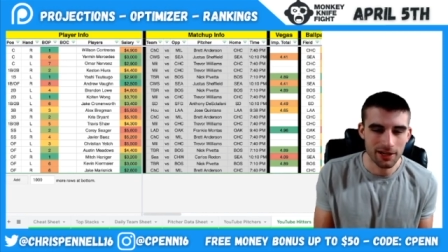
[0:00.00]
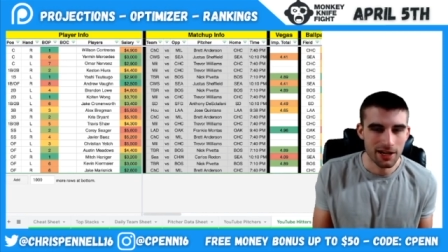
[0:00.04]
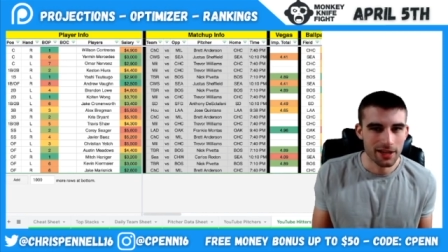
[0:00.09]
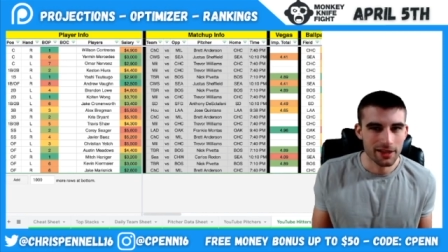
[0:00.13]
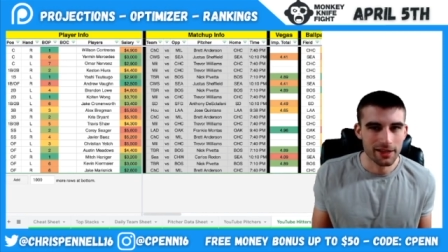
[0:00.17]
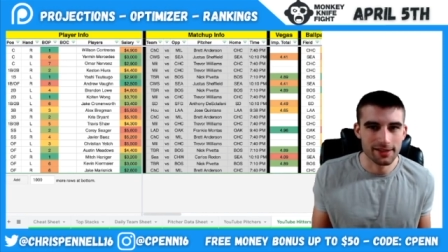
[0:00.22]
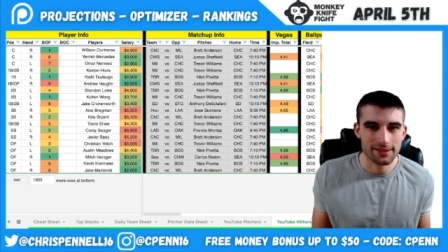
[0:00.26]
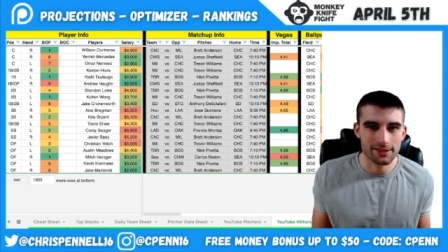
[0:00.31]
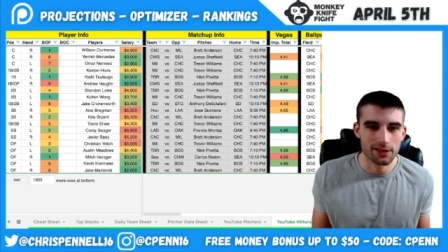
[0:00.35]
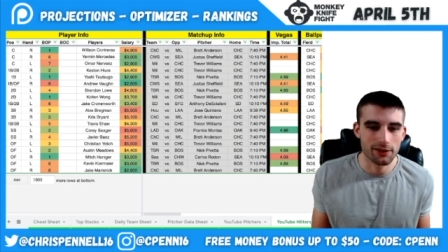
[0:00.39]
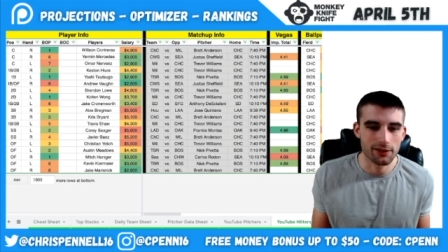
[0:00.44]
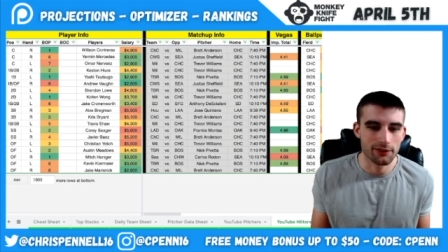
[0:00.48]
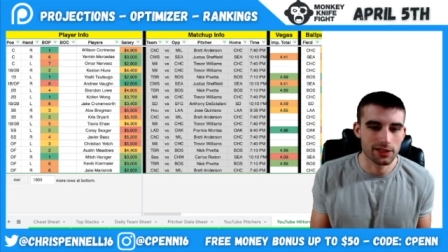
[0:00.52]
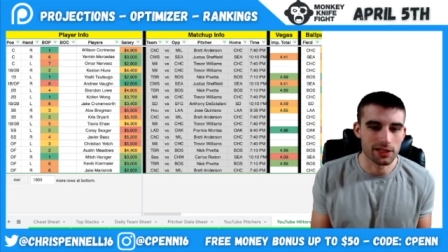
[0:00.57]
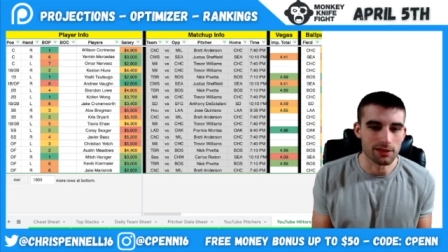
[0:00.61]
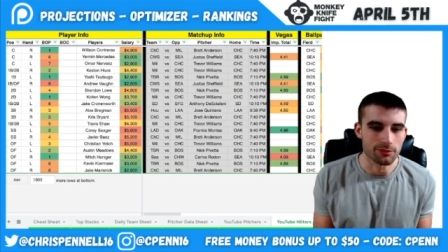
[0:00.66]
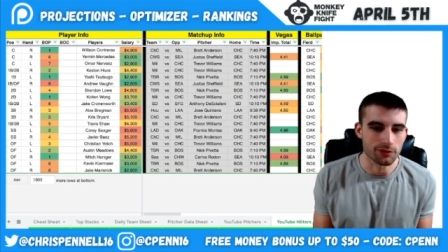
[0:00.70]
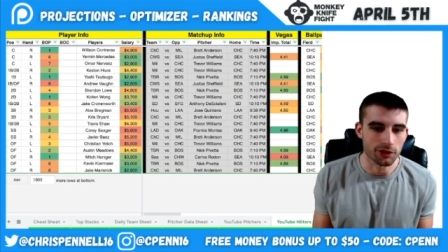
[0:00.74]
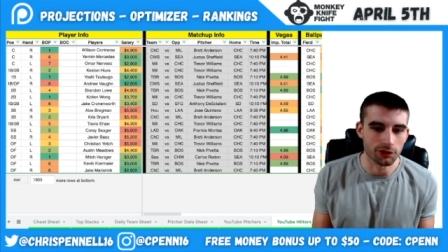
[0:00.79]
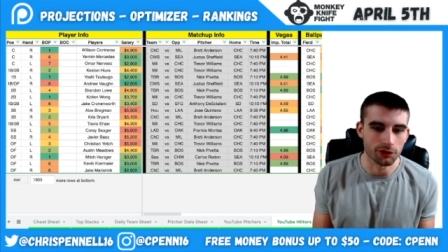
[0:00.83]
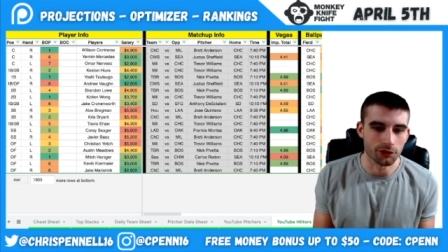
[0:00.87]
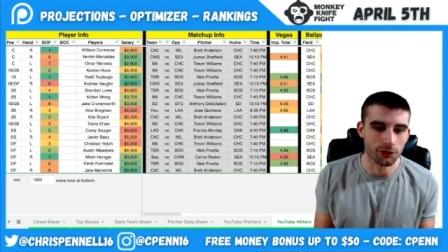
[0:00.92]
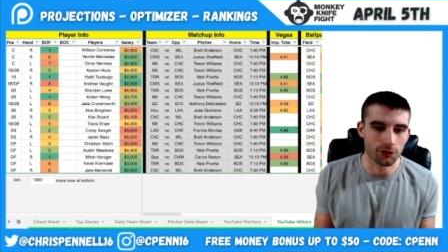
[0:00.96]
They still have a team
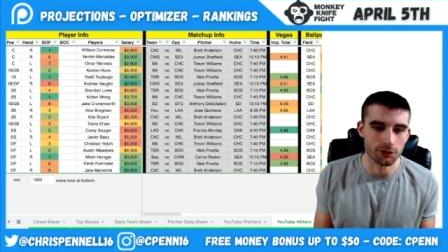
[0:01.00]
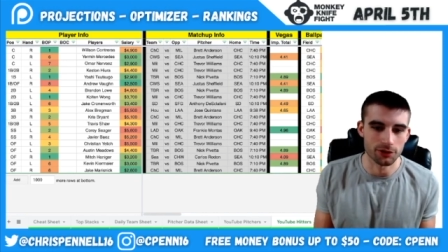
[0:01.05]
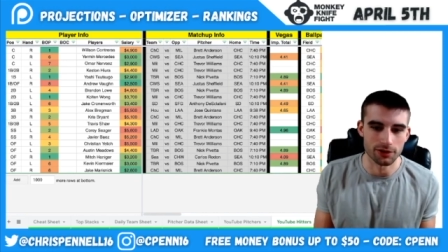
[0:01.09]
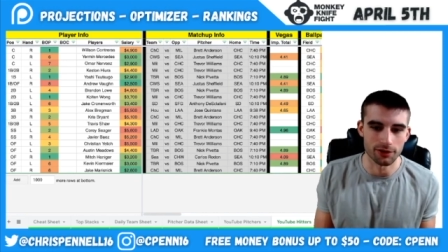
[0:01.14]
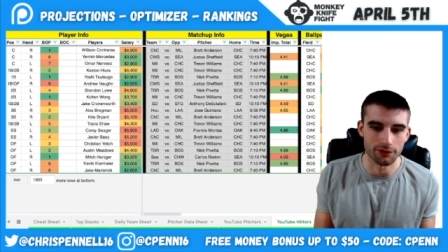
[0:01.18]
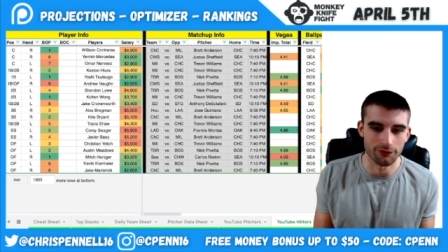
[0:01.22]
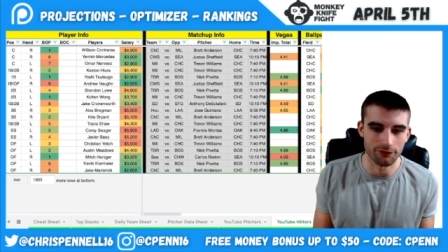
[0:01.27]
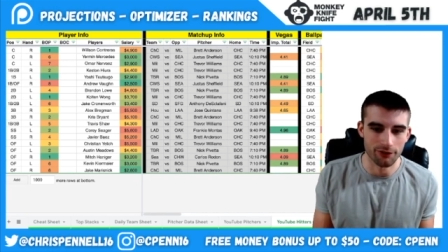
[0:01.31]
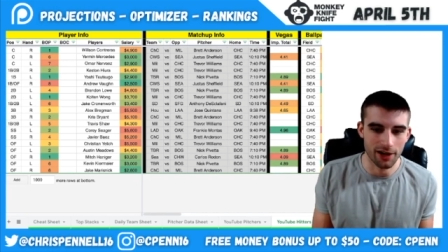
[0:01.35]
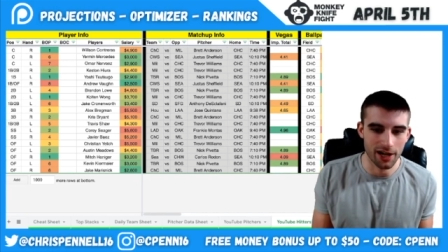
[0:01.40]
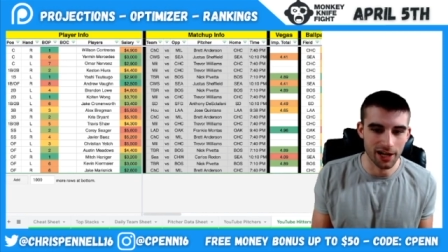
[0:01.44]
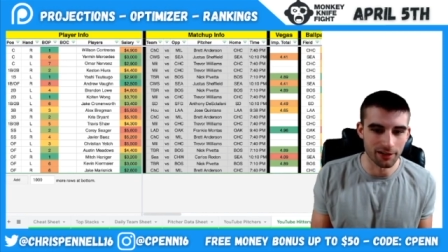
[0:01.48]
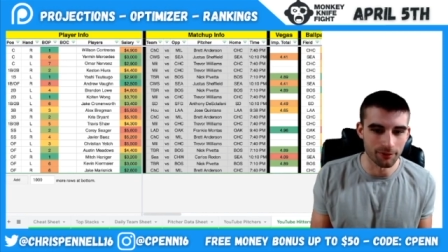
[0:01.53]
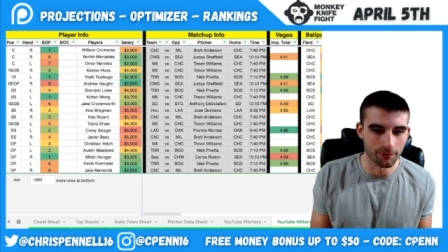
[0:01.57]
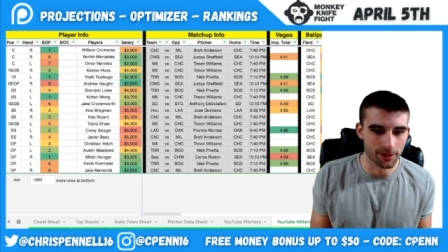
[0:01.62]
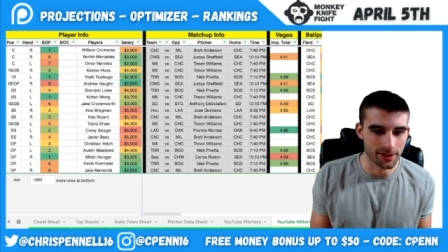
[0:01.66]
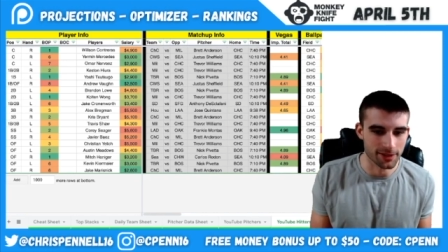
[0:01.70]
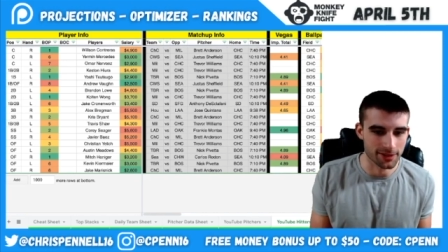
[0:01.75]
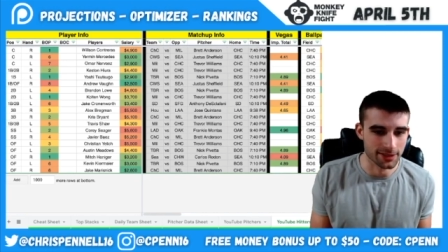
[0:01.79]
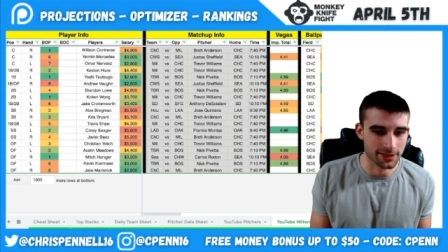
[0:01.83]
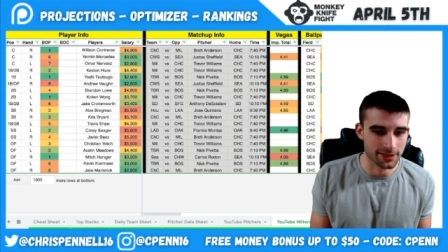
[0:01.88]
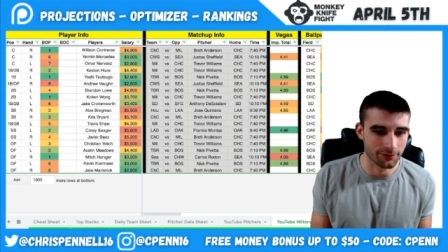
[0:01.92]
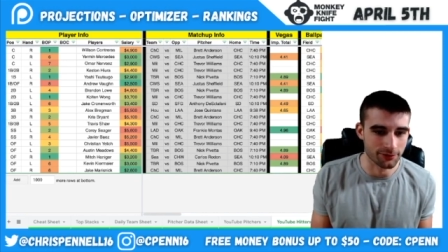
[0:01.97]
total close to five, but
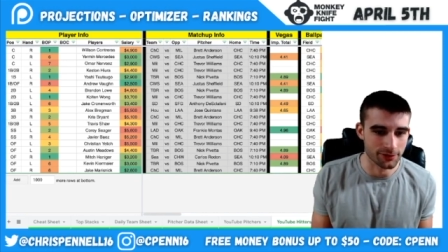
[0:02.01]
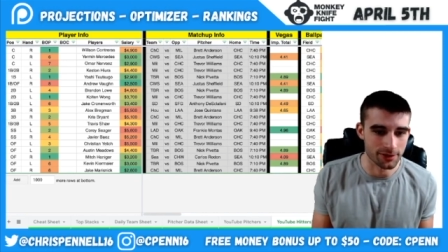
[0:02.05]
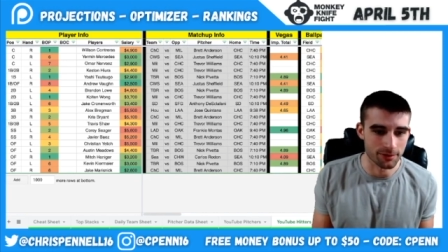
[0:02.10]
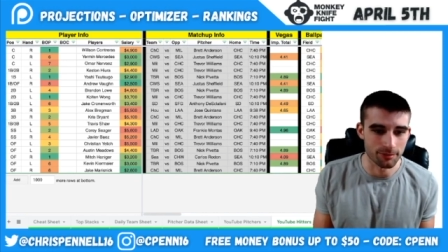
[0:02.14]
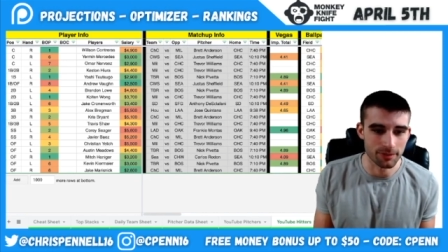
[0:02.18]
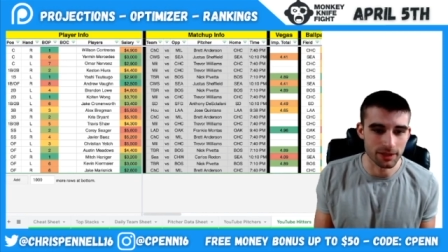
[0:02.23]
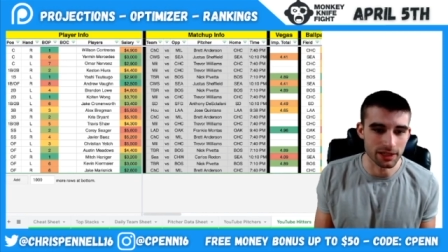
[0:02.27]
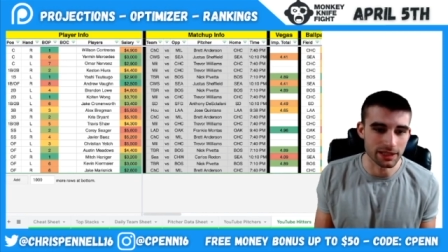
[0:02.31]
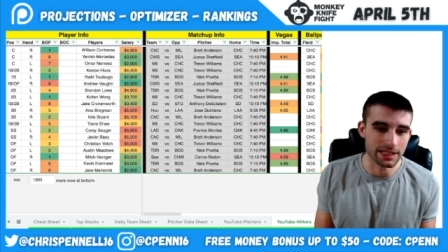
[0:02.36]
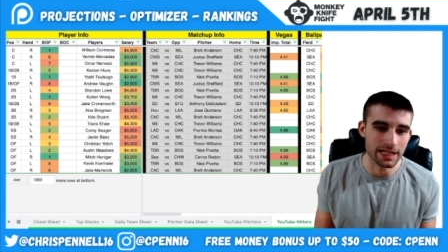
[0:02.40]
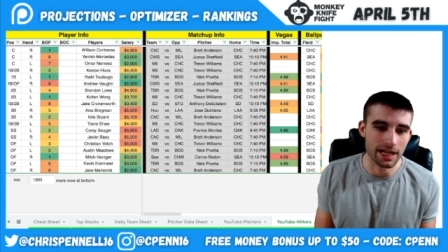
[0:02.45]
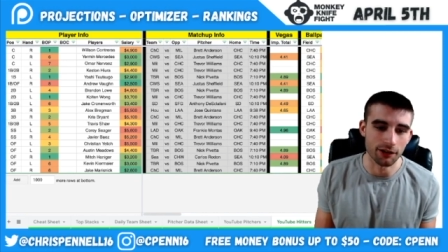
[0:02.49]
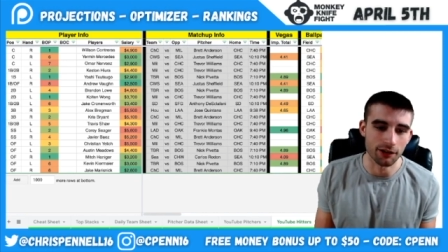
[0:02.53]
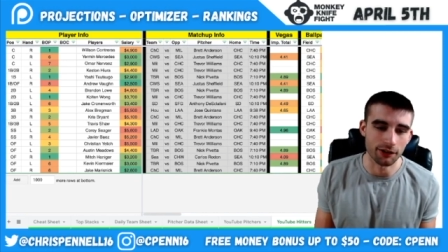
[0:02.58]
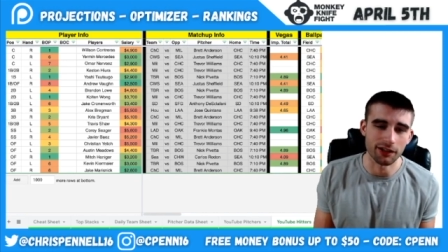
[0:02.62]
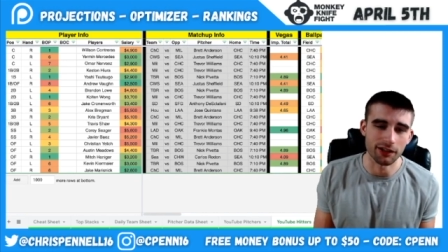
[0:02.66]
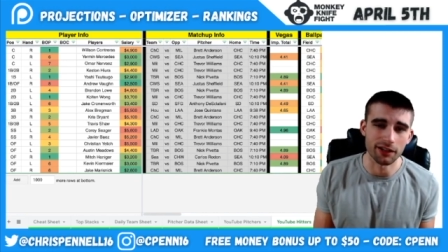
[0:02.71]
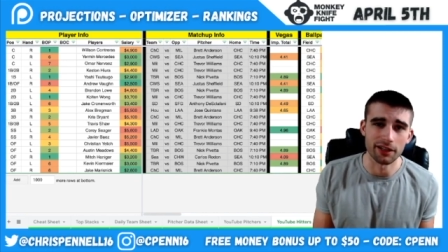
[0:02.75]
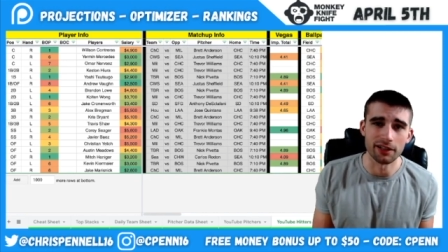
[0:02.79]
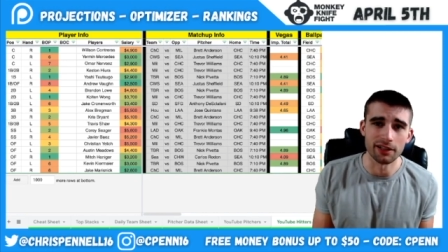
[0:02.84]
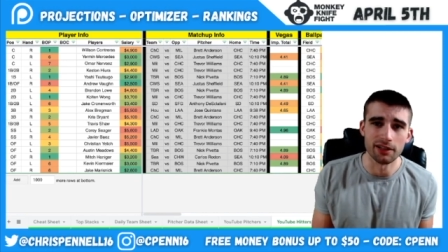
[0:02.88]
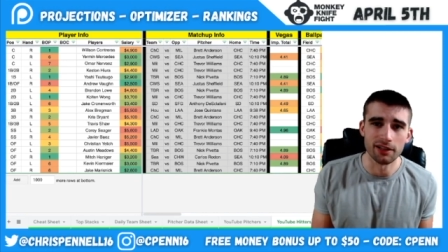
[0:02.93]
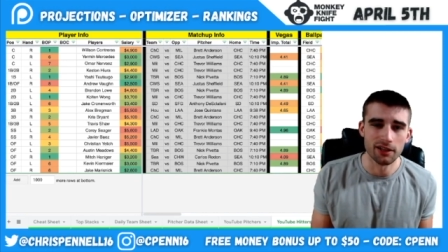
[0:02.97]
it's definitely a big
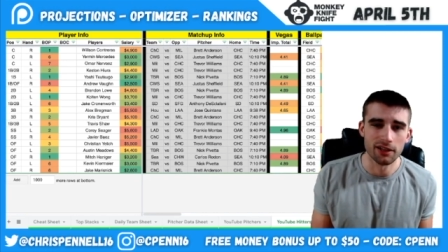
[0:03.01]
downgrade